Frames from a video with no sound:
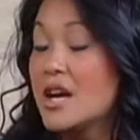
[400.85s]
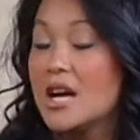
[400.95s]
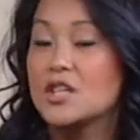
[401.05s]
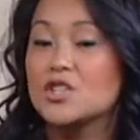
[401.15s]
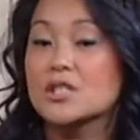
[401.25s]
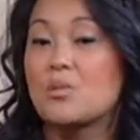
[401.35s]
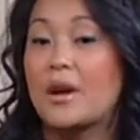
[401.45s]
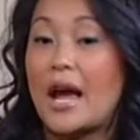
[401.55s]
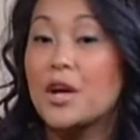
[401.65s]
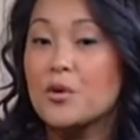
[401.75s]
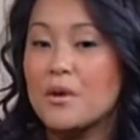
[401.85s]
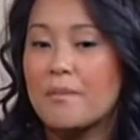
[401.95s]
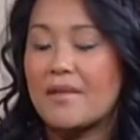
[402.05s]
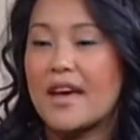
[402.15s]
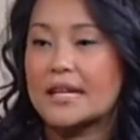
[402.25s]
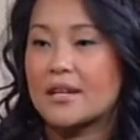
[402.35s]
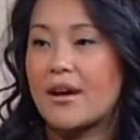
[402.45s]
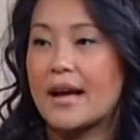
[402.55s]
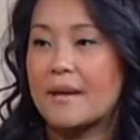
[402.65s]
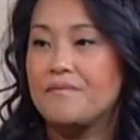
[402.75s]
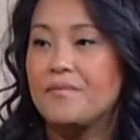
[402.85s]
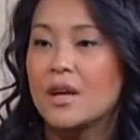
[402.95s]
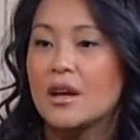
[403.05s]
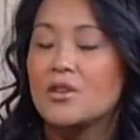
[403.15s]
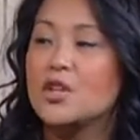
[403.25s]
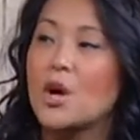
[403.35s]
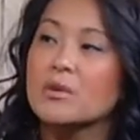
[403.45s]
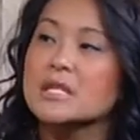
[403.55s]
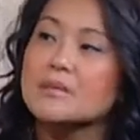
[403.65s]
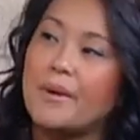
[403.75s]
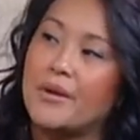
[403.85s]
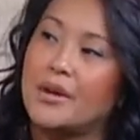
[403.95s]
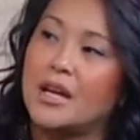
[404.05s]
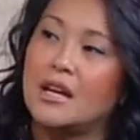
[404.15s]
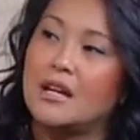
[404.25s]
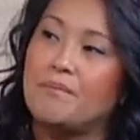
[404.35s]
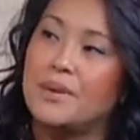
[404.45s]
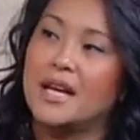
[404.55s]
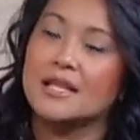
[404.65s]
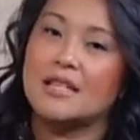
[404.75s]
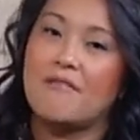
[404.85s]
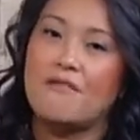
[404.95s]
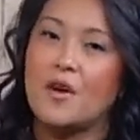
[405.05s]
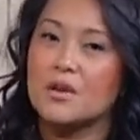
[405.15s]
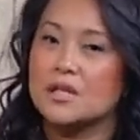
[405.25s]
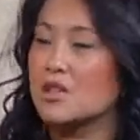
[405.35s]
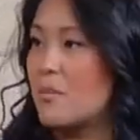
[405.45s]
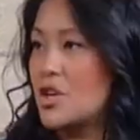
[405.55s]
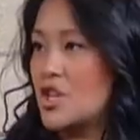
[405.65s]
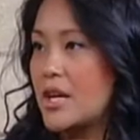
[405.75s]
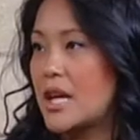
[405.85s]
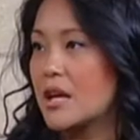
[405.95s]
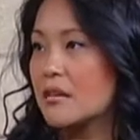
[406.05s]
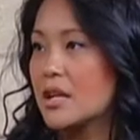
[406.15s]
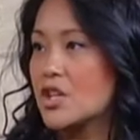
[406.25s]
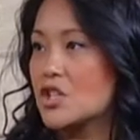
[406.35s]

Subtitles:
It's just when I grew up at that time, no one spoke it because they focused so much on English.